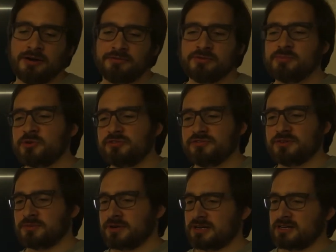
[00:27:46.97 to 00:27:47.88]
remove
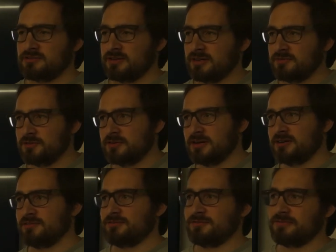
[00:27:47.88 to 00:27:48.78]
the Worktree if you
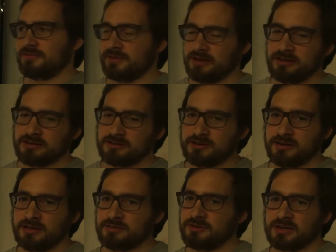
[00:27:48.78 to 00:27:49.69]
have
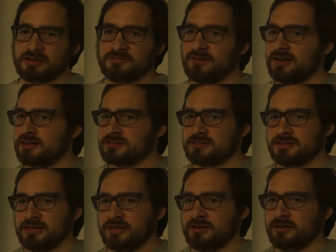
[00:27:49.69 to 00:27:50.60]
untracked files
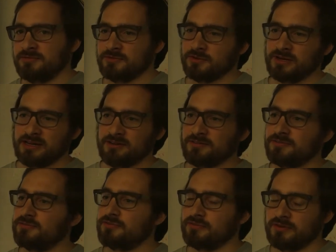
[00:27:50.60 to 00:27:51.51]
there, if you have
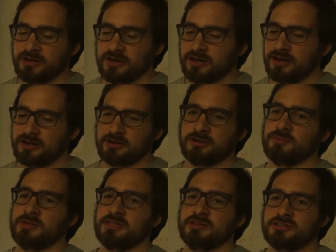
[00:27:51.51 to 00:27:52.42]

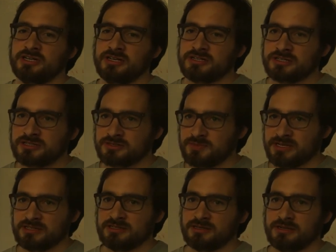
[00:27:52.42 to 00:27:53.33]
uncommitted changes,
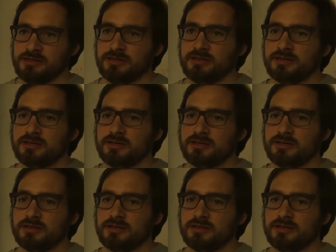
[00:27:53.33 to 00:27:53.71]
basically.